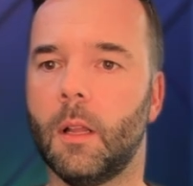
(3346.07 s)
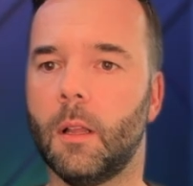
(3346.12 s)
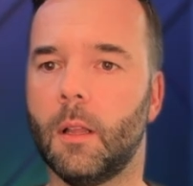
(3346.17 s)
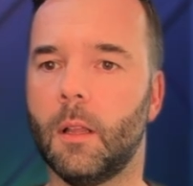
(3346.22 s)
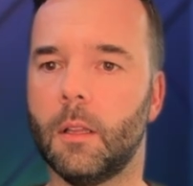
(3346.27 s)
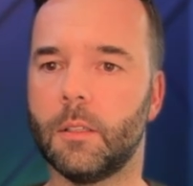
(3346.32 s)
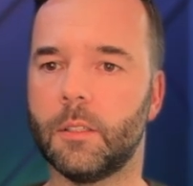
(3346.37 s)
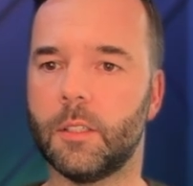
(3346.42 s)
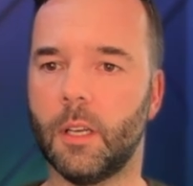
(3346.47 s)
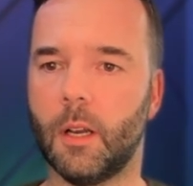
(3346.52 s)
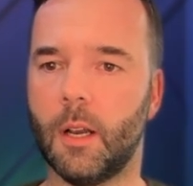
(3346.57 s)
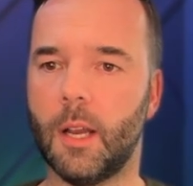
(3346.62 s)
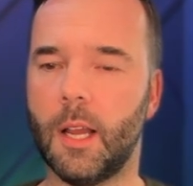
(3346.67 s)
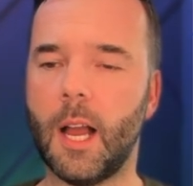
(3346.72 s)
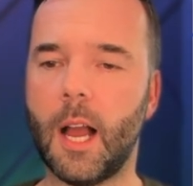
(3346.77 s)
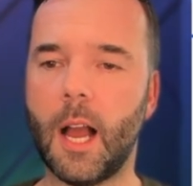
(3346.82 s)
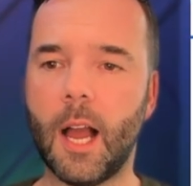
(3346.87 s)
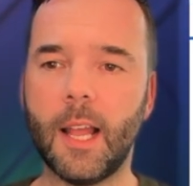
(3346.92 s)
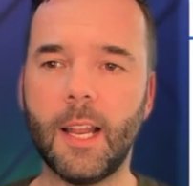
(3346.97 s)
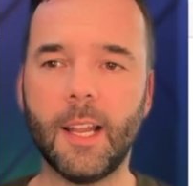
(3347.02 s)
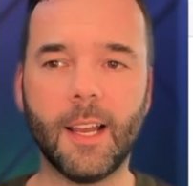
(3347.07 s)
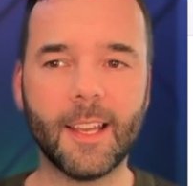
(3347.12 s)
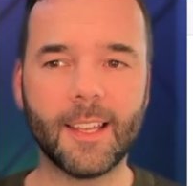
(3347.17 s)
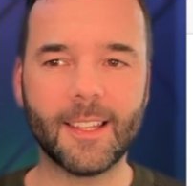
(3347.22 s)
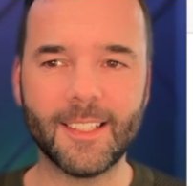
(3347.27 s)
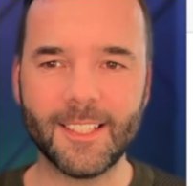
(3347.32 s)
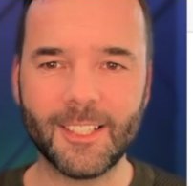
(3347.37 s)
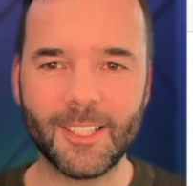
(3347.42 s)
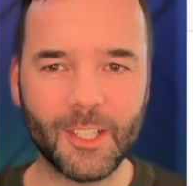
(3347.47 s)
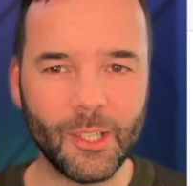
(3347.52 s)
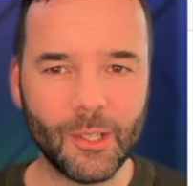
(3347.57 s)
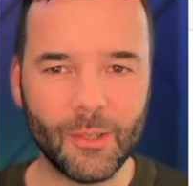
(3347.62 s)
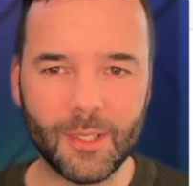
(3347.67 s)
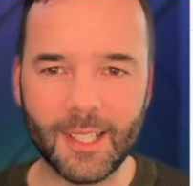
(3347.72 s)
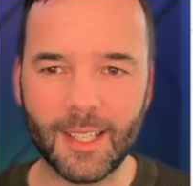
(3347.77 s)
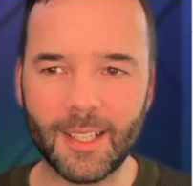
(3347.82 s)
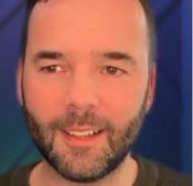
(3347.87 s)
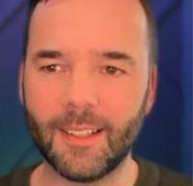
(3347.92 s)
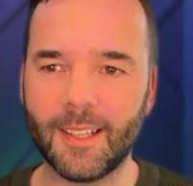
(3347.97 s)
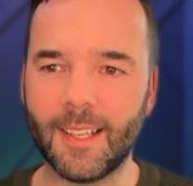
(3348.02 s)
so I like this cute
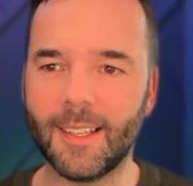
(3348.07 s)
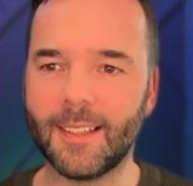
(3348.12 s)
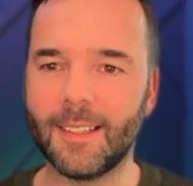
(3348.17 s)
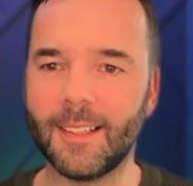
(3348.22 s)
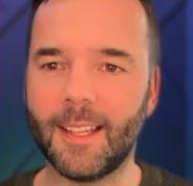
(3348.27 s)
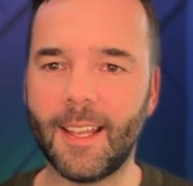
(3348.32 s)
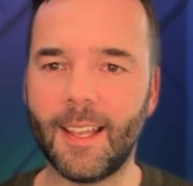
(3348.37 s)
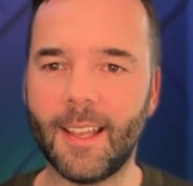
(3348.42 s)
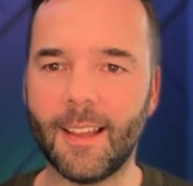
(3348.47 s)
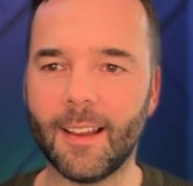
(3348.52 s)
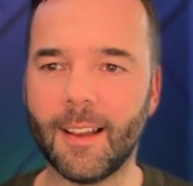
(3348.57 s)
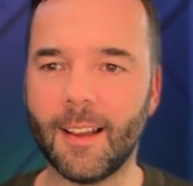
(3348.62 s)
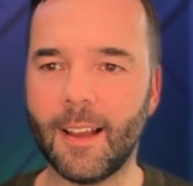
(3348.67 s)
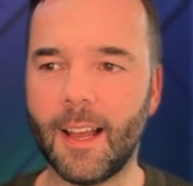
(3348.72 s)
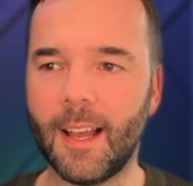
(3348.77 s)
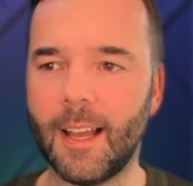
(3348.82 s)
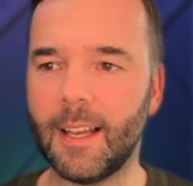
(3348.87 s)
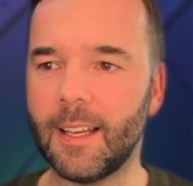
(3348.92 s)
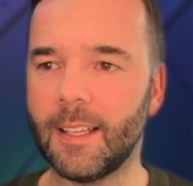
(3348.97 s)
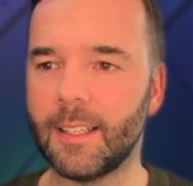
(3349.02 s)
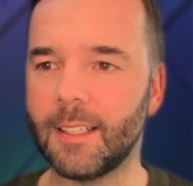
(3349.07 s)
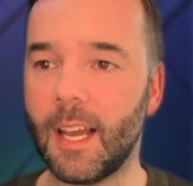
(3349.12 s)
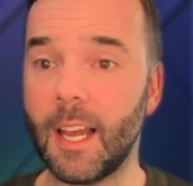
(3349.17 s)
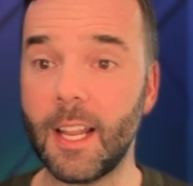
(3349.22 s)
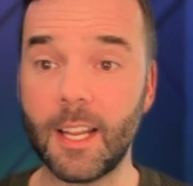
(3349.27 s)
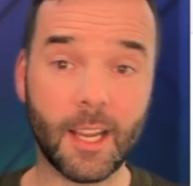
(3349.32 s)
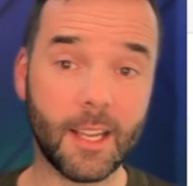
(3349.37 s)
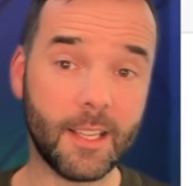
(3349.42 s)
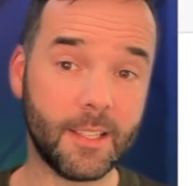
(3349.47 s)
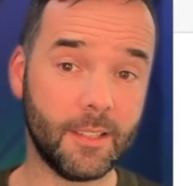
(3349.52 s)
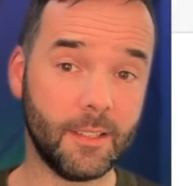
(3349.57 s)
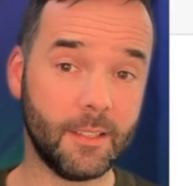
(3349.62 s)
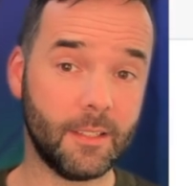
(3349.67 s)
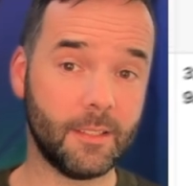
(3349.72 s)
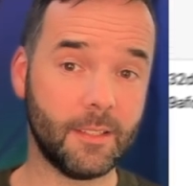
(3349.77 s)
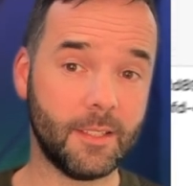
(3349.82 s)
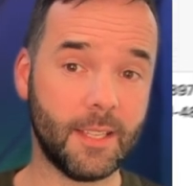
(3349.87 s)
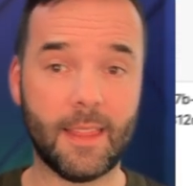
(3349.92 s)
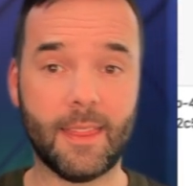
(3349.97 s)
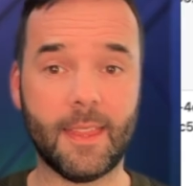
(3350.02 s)
little kitten here, and I like to
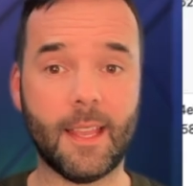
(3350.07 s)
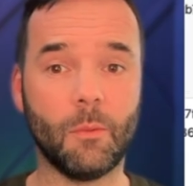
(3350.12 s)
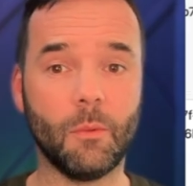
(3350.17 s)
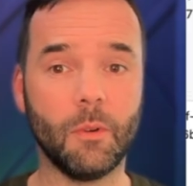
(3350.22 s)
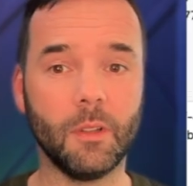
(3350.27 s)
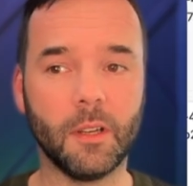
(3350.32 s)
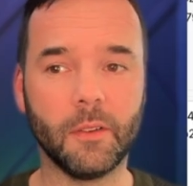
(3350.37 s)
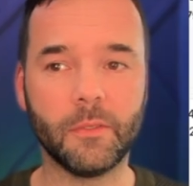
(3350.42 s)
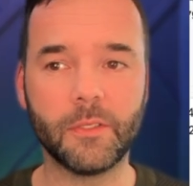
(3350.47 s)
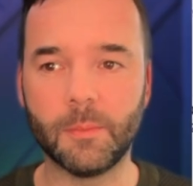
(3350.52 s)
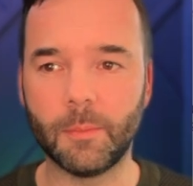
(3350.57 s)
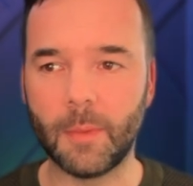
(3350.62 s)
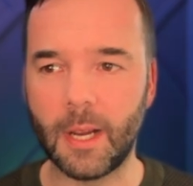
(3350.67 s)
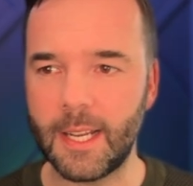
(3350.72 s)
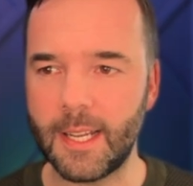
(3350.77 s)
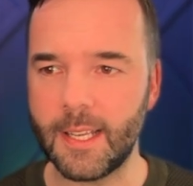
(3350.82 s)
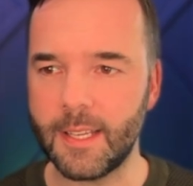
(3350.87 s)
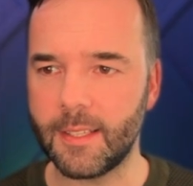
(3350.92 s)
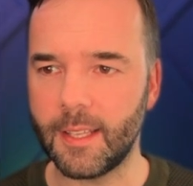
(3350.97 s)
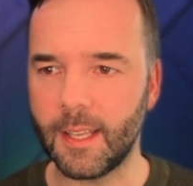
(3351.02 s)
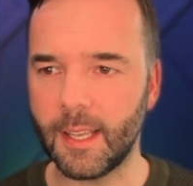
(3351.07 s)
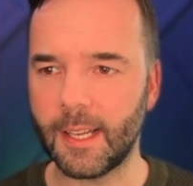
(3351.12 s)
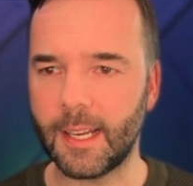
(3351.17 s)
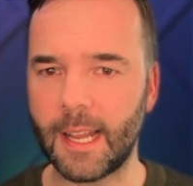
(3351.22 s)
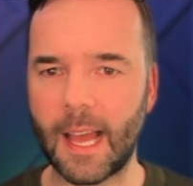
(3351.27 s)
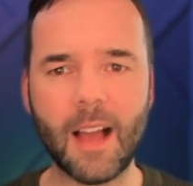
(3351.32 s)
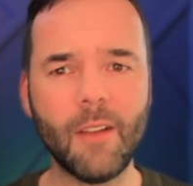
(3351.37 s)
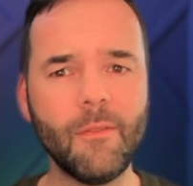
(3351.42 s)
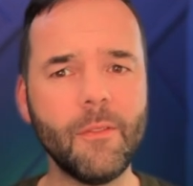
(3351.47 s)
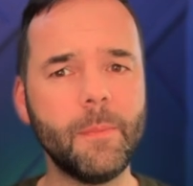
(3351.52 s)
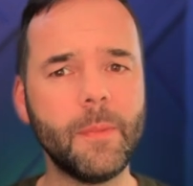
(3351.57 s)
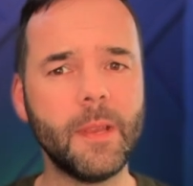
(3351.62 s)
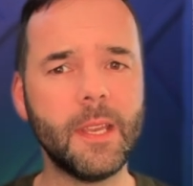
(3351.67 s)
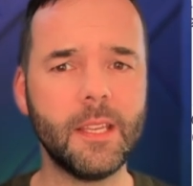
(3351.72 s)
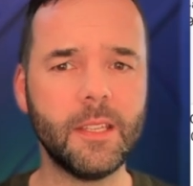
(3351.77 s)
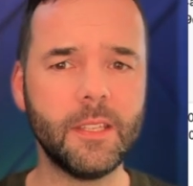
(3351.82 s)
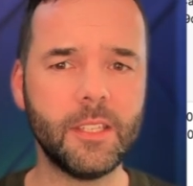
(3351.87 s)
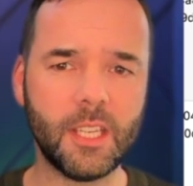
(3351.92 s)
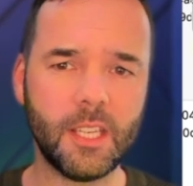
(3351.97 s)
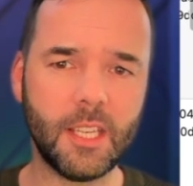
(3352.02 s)
send that one off to my listing and have a
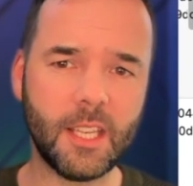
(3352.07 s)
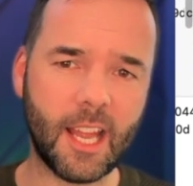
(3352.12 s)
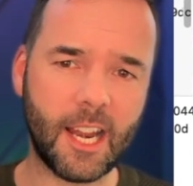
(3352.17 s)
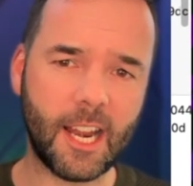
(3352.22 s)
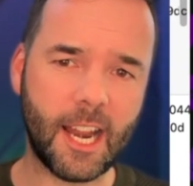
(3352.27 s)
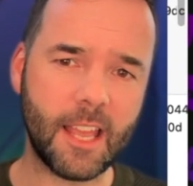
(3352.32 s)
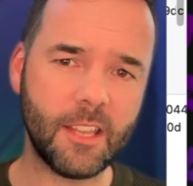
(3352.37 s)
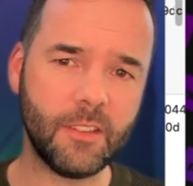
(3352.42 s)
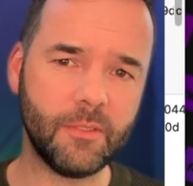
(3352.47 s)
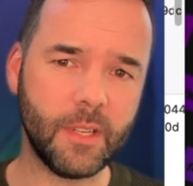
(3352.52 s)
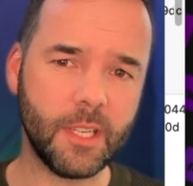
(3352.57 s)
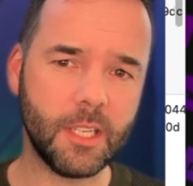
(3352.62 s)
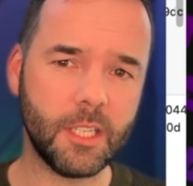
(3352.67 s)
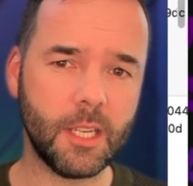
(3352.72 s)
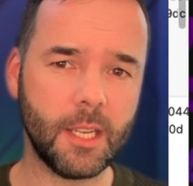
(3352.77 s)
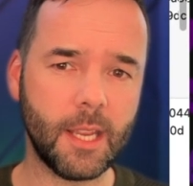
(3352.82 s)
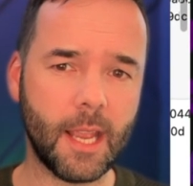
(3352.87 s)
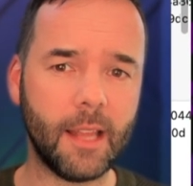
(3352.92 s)
PNG, an SVG,